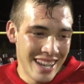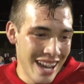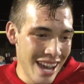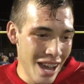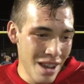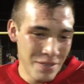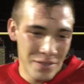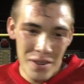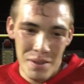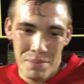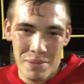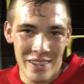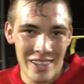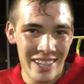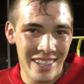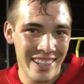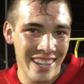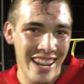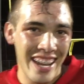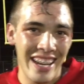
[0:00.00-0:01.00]
I feel pretty
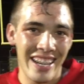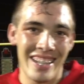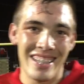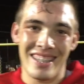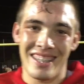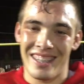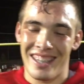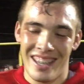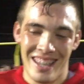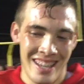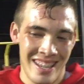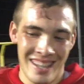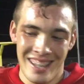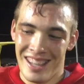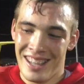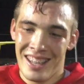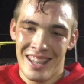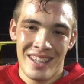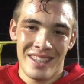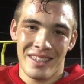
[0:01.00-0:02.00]
great. It's
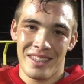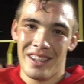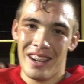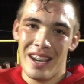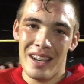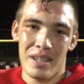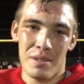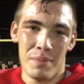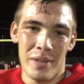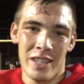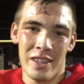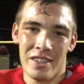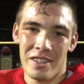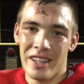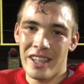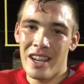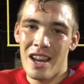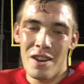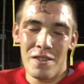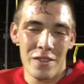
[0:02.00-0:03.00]
great to be
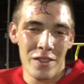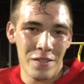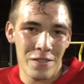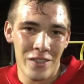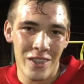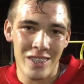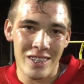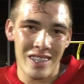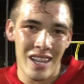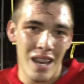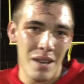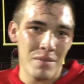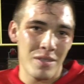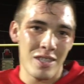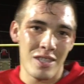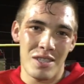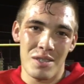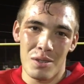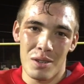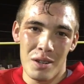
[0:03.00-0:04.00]
3-0 for the first time
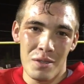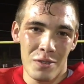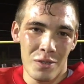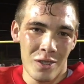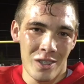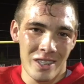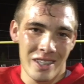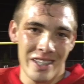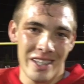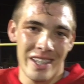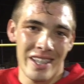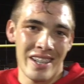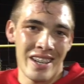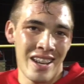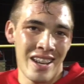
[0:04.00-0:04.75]
since 2014.